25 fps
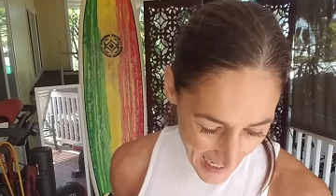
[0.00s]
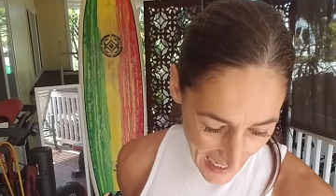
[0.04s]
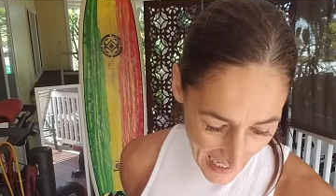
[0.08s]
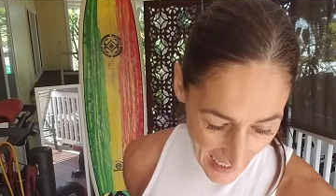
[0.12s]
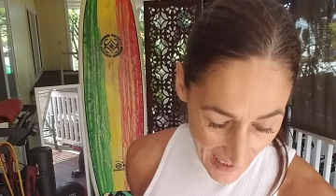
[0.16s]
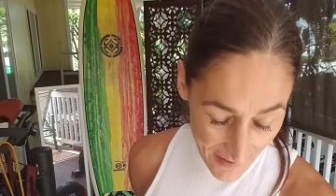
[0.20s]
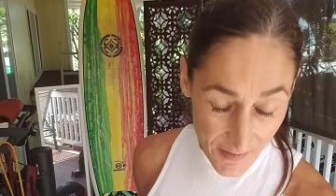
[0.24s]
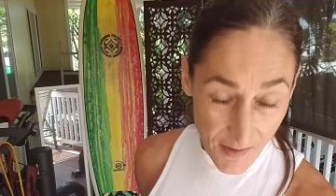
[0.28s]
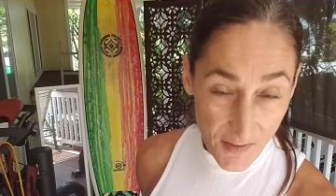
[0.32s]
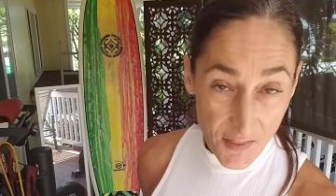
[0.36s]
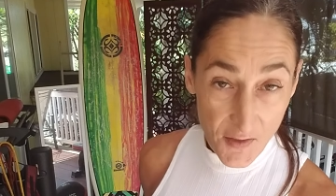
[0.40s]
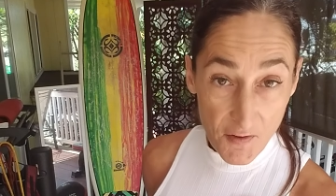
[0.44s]

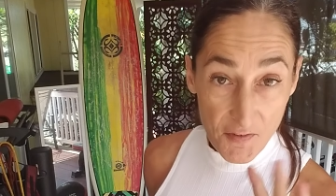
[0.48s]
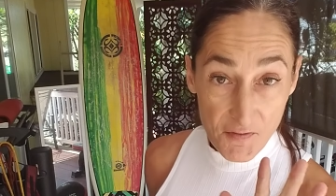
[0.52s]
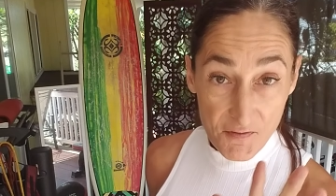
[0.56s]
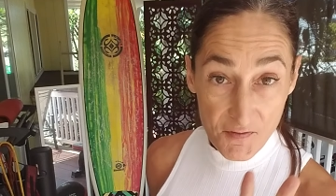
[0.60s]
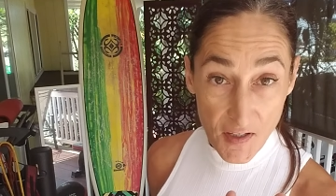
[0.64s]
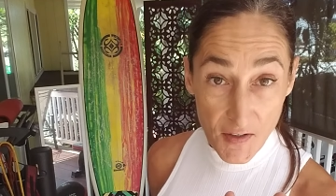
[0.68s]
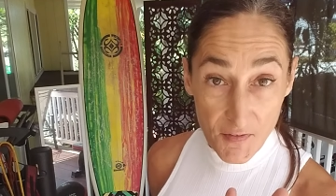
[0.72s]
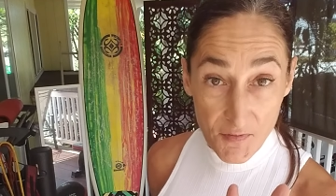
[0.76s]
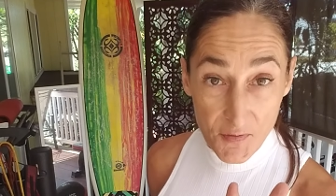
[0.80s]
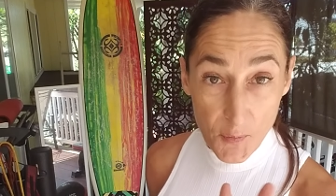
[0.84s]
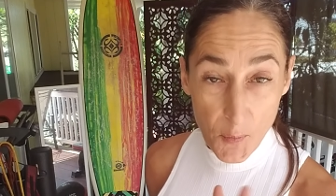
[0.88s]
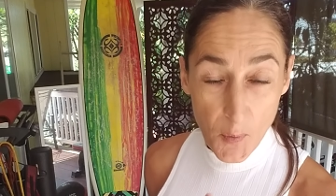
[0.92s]
And then the
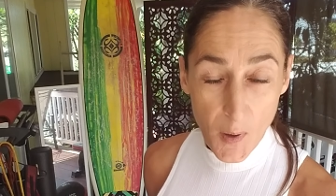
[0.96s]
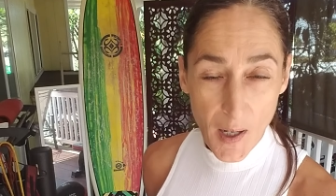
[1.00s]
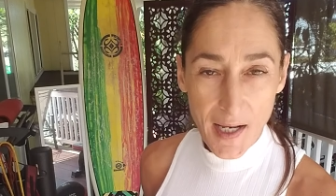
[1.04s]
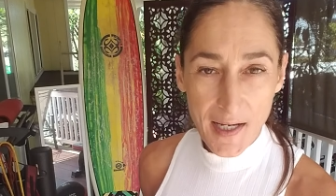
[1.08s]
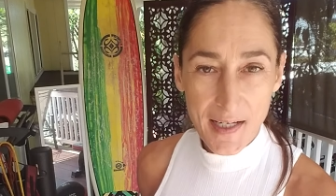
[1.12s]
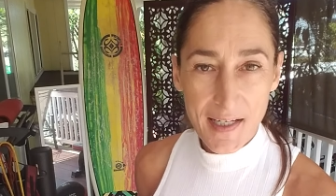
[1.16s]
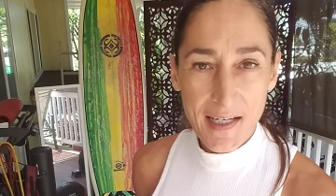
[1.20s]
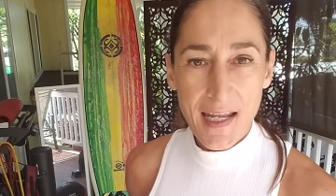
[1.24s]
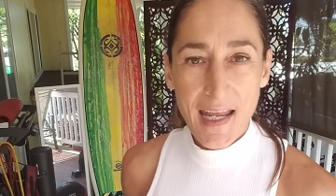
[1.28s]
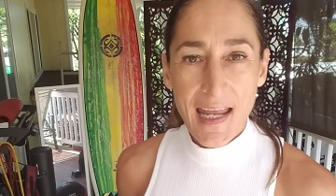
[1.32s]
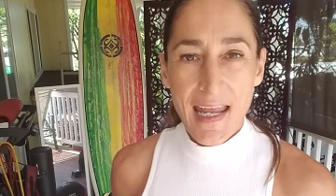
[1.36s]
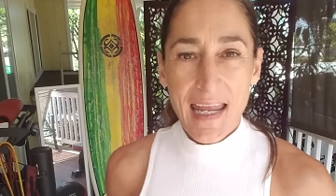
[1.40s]
5th
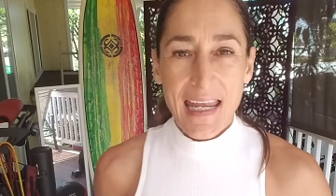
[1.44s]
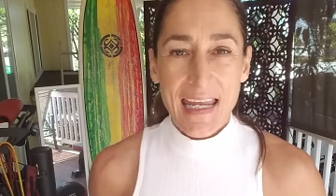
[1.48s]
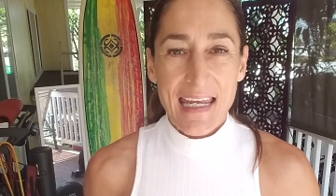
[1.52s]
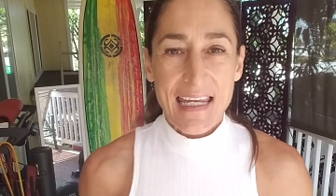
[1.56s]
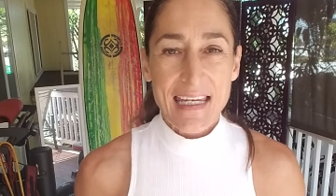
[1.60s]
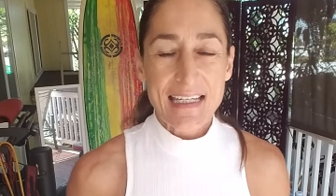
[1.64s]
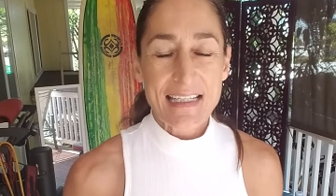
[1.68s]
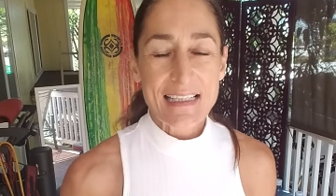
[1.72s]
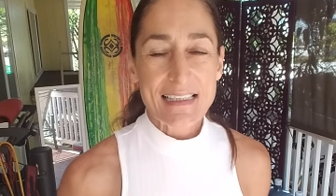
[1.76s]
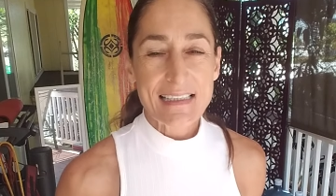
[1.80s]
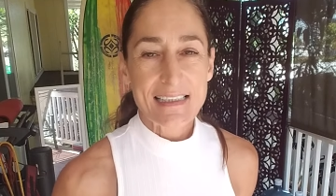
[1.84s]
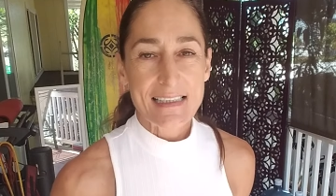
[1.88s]
one
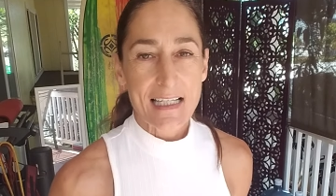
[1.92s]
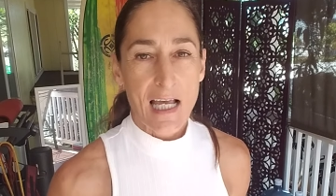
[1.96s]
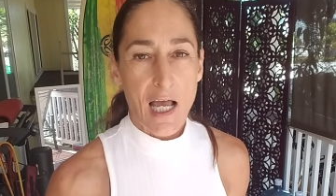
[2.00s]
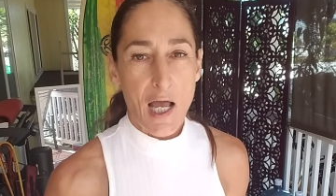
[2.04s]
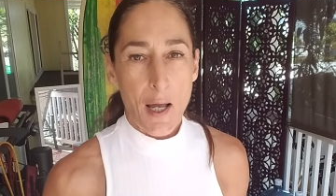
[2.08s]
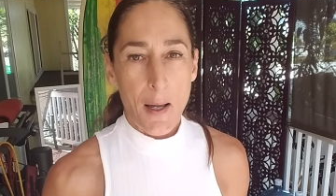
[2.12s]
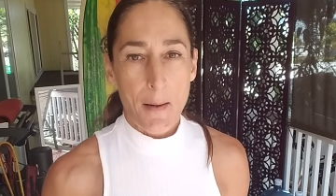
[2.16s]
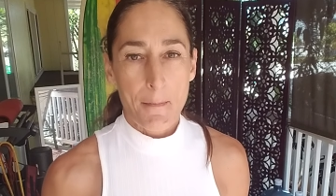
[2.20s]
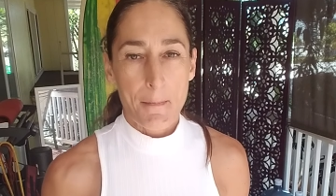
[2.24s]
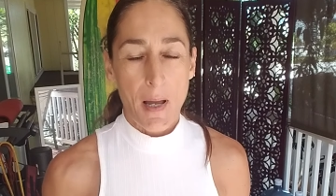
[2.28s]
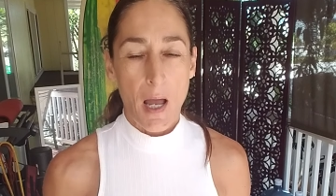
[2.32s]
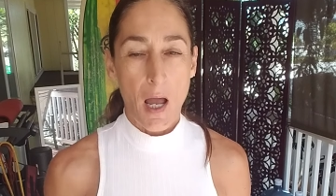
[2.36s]
is
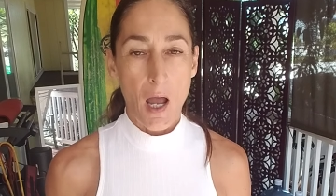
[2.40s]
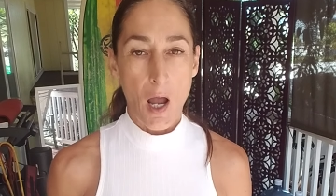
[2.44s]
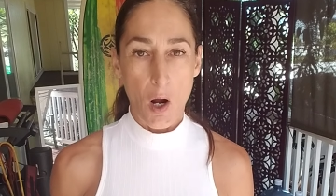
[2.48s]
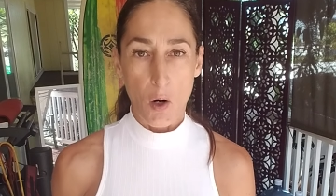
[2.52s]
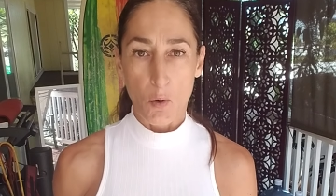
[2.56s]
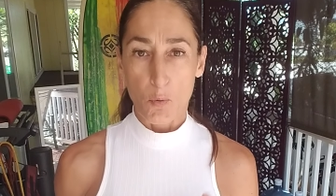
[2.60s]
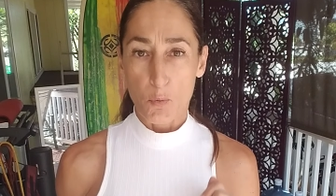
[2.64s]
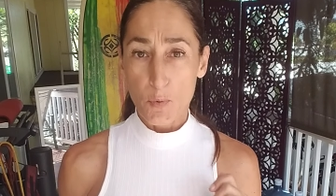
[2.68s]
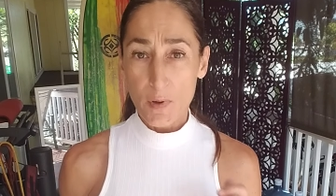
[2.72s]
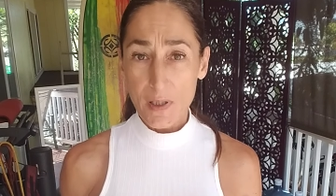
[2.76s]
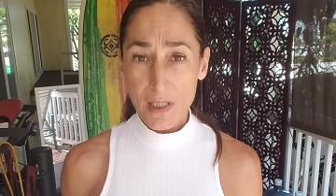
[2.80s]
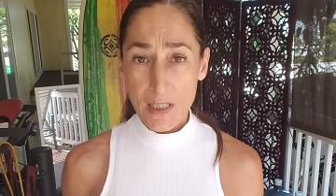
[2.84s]
a
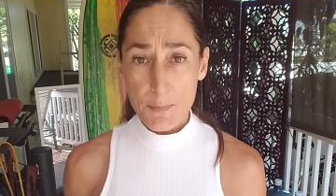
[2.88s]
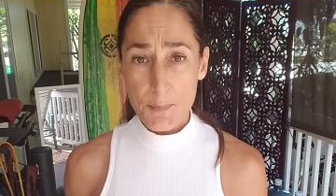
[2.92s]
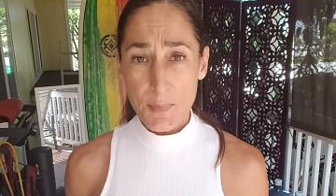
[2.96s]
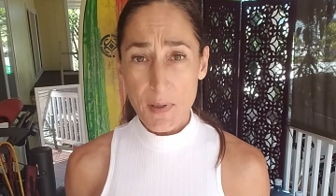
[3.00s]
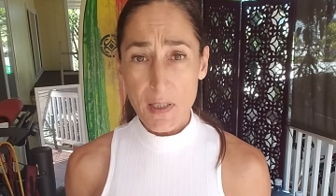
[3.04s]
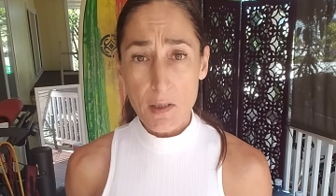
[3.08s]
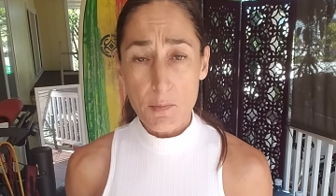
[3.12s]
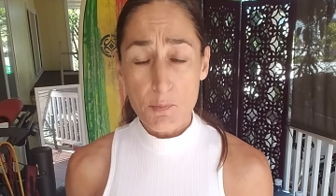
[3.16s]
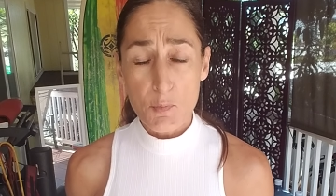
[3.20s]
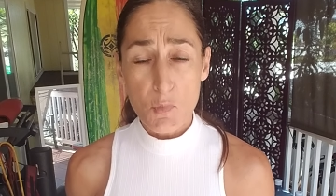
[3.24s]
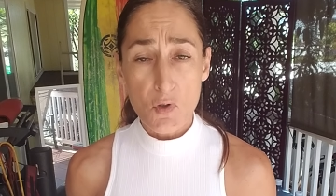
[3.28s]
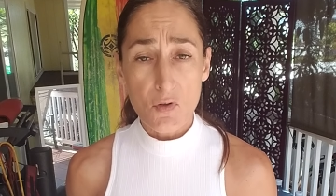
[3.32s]
really
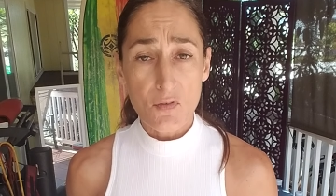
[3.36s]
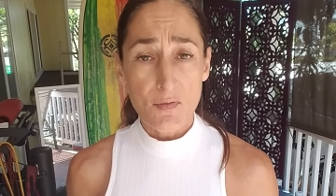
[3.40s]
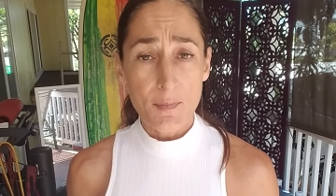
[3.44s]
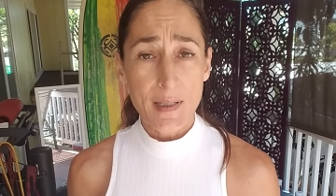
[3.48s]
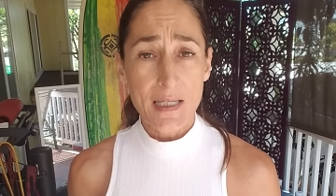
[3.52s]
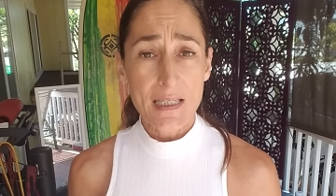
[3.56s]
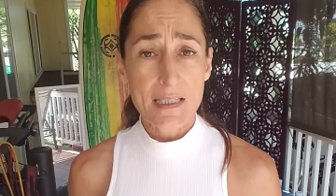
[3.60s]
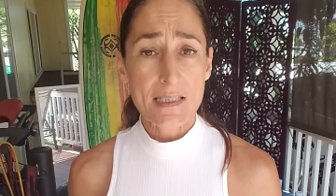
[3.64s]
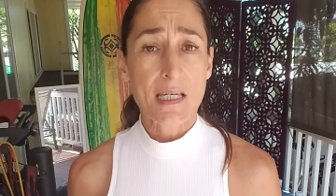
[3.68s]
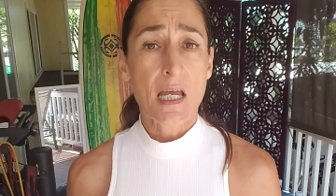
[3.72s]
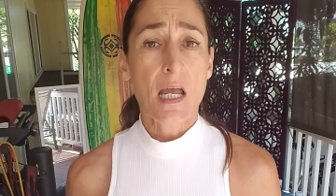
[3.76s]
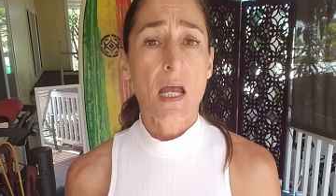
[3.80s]
big
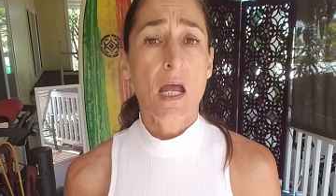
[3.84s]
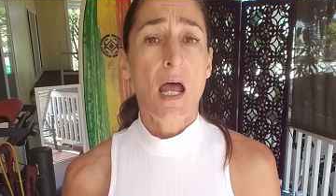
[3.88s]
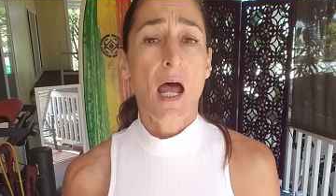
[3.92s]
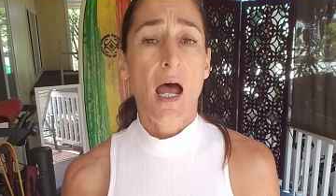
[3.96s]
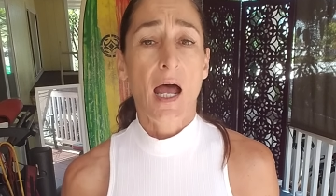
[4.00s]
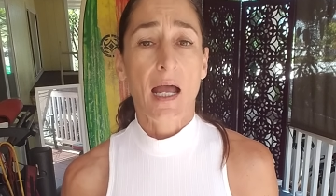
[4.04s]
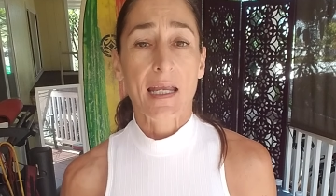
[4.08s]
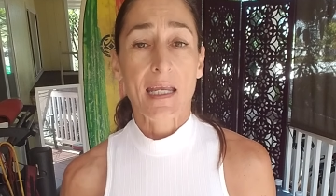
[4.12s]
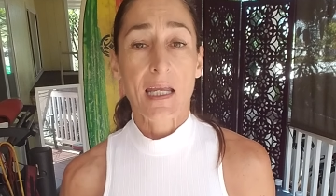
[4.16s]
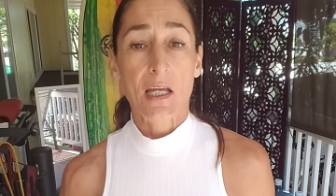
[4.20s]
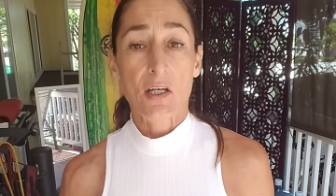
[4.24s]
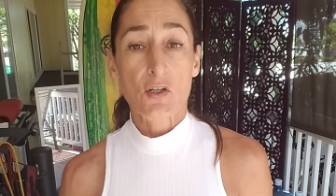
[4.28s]
movement.
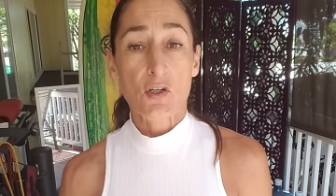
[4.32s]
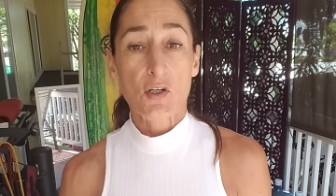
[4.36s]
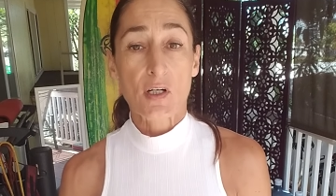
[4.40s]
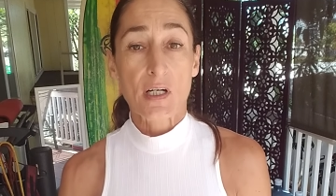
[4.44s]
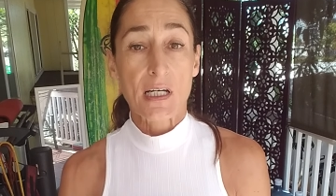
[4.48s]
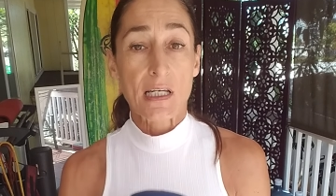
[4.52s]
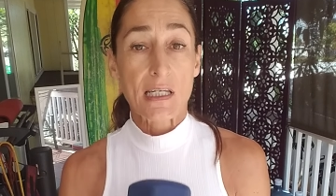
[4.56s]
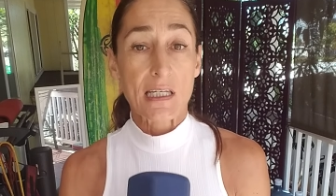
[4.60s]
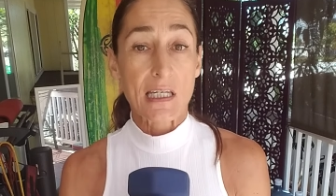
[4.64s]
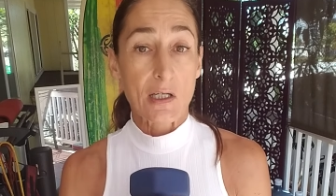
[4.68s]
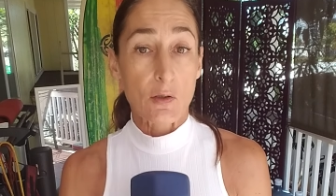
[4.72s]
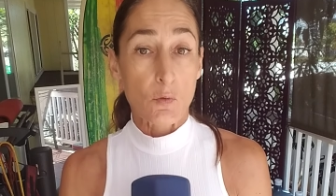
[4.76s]
Again, you're going
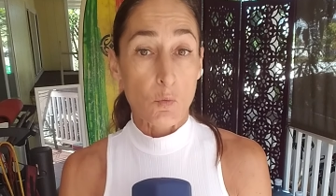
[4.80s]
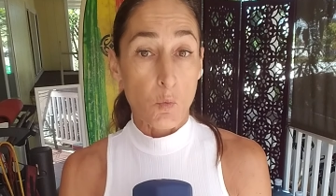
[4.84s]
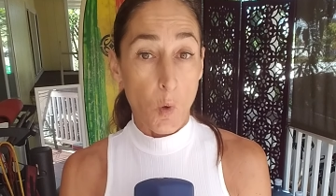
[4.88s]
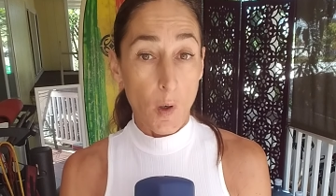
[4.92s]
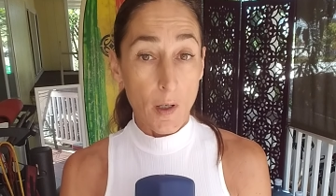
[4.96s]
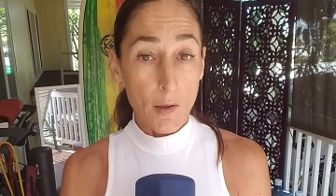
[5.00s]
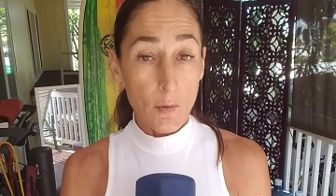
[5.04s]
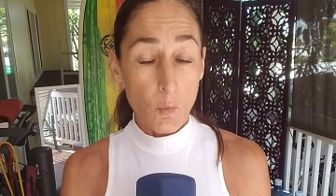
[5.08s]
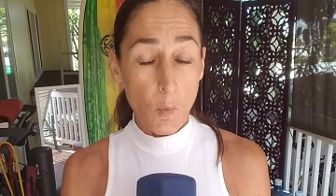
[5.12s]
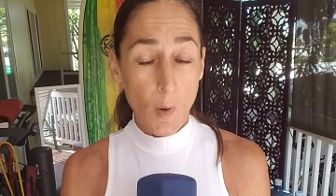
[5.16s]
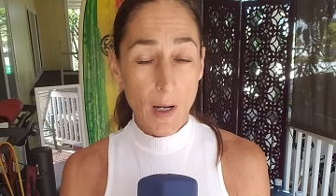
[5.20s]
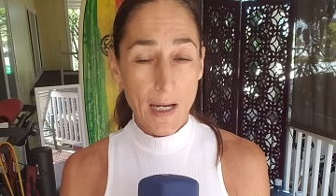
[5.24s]
to need
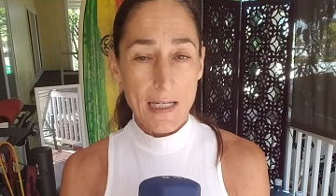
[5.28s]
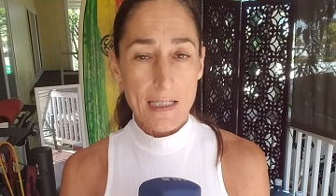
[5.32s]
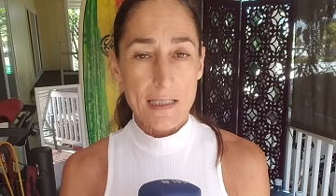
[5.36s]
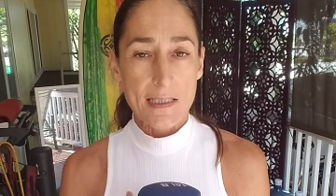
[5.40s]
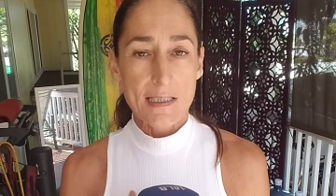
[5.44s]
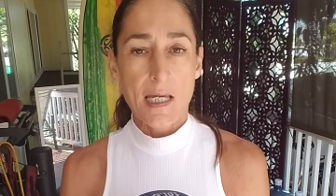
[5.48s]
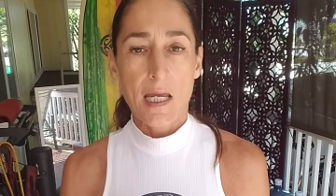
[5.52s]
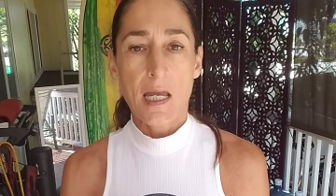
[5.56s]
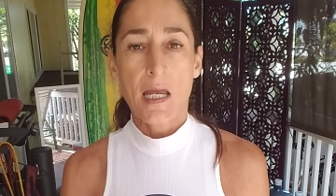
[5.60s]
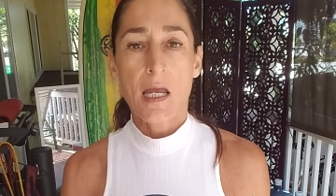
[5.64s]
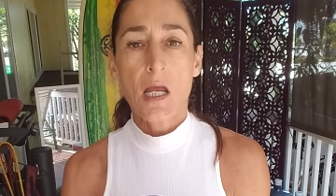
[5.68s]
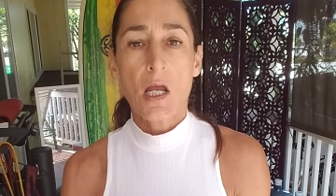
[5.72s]
one weight.